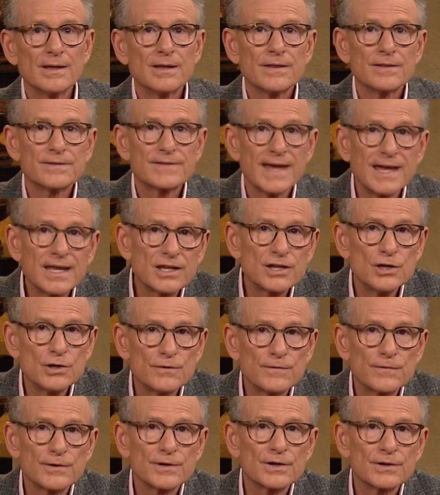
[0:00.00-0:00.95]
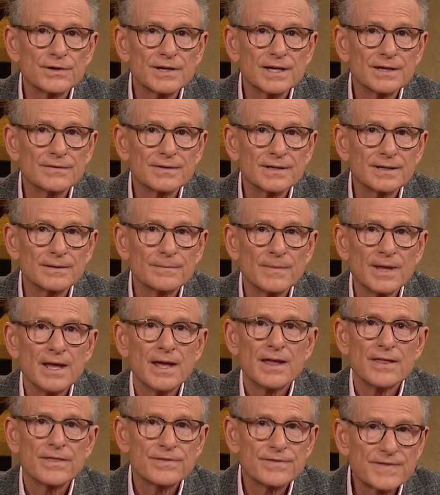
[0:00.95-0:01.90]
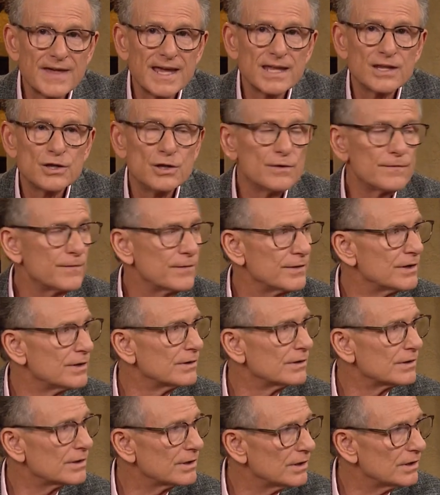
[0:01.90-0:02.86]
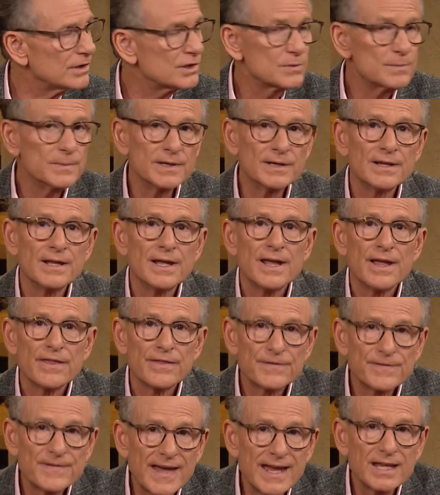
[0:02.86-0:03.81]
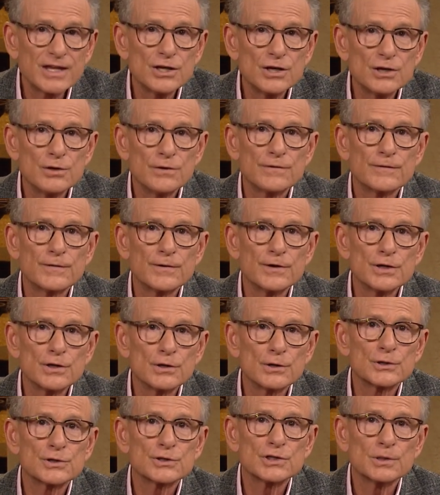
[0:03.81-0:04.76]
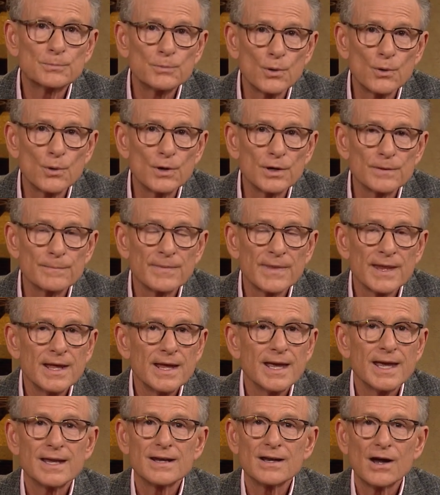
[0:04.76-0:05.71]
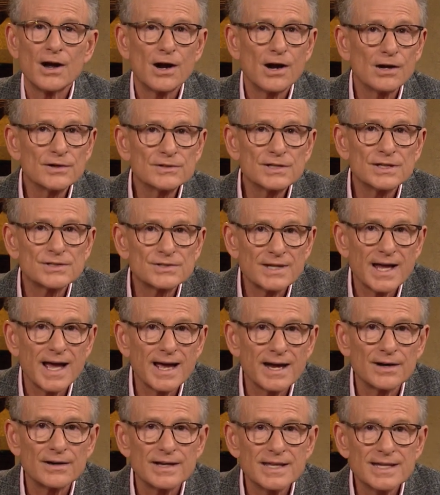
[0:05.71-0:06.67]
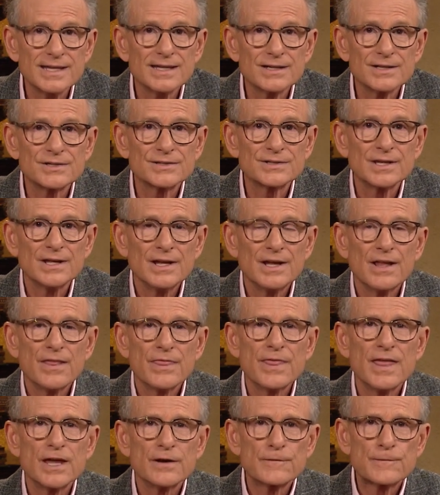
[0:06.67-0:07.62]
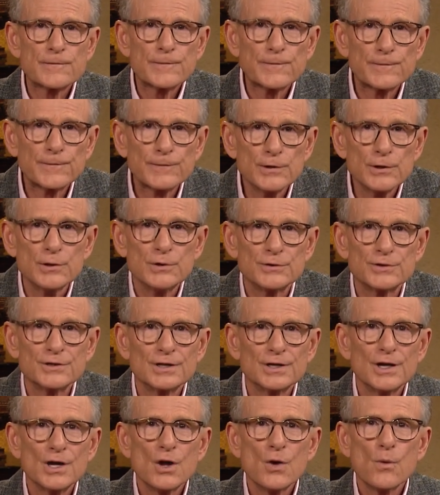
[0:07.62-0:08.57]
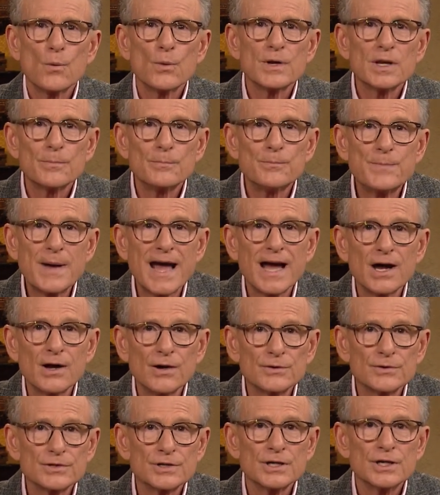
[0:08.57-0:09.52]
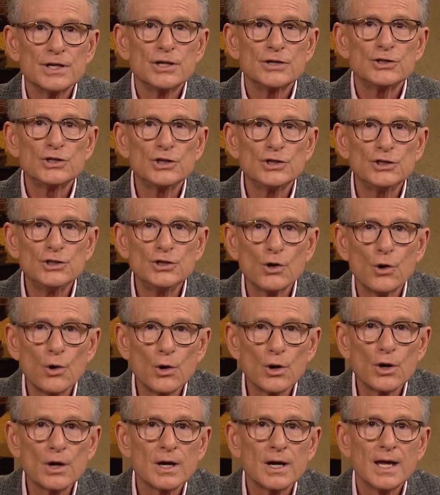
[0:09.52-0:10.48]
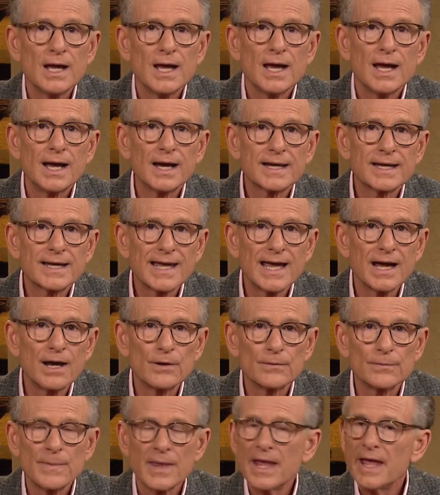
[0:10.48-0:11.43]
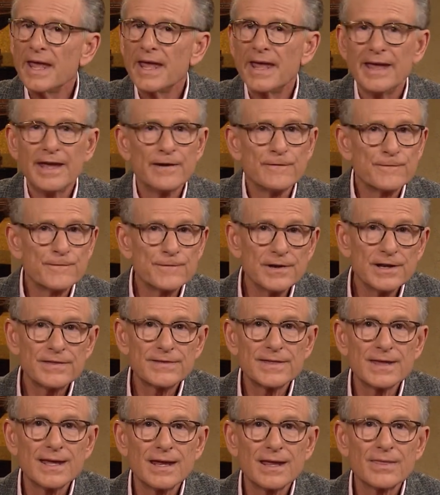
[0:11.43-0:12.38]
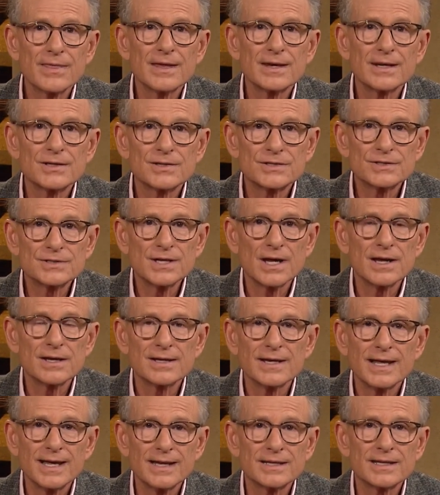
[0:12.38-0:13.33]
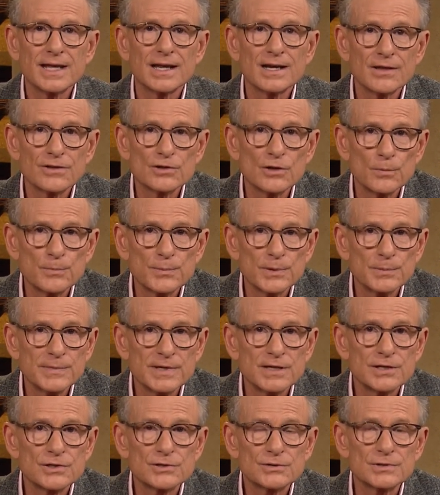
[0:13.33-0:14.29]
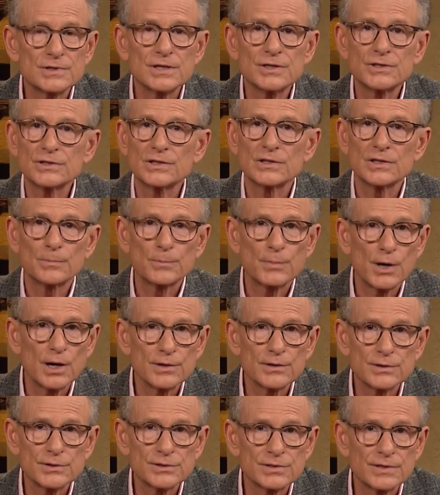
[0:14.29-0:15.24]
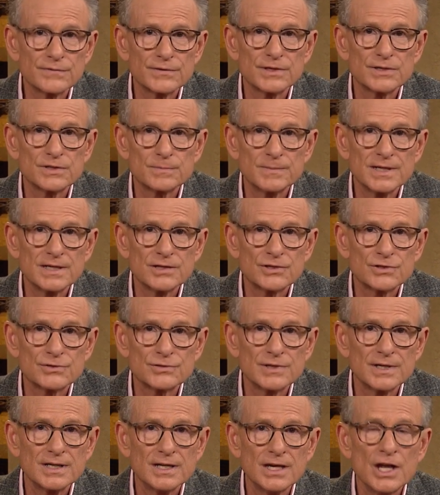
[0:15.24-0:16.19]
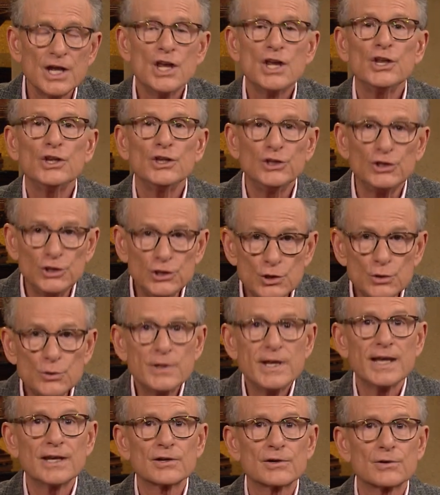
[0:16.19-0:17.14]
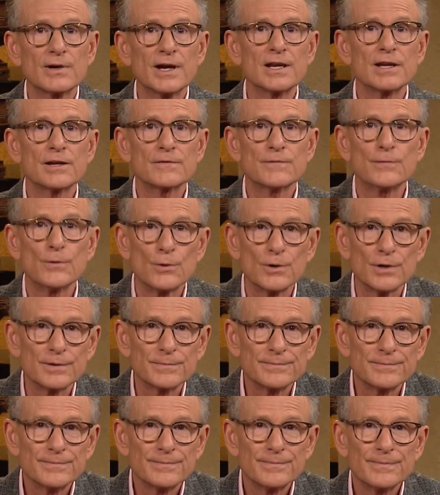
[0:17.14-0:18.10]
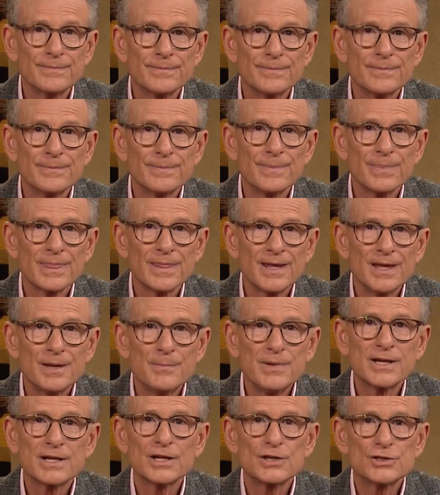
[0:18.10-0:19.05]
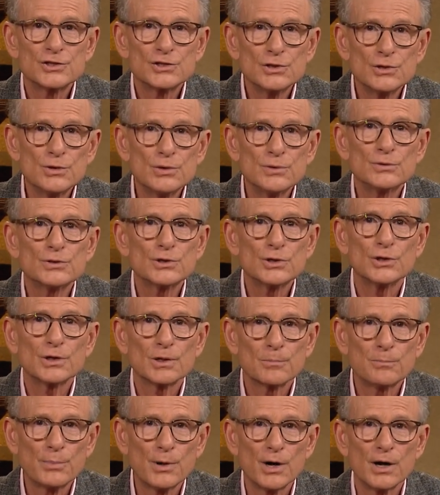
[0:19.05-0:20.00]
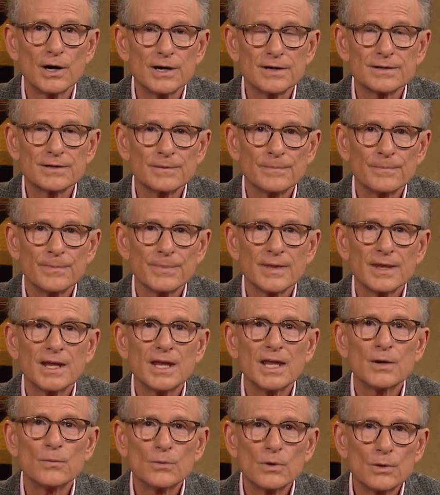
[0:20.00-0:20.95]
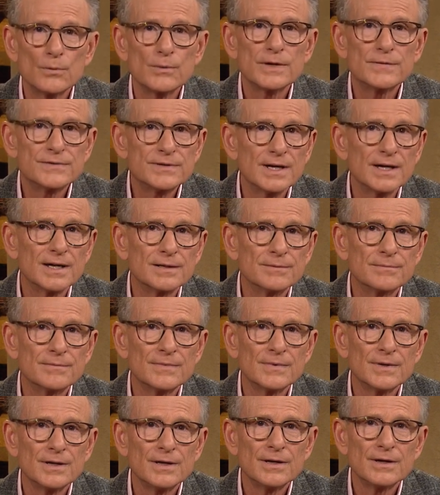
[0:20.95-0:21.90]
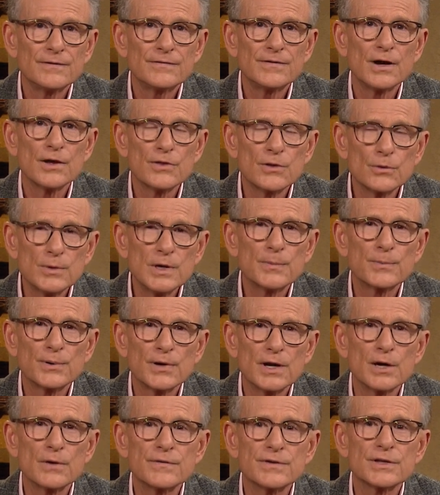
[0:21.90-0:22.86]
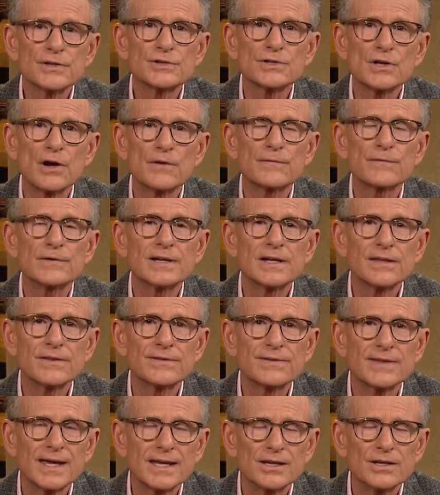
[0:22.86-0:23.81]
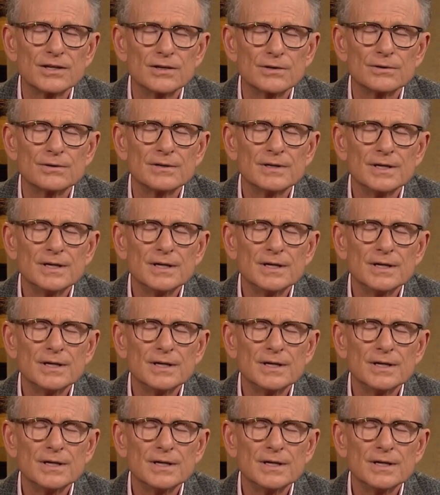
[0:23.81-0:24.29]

Thank you for your giving. Thank you for your encouragement. Thank you for your support. And our desire is that fruit would abound to your account. Everything that is done at Kenneth Copeland Ministries to the partners of this ministry, you get credit for because you took part in what we've done. Father, we pray over this offering and thank you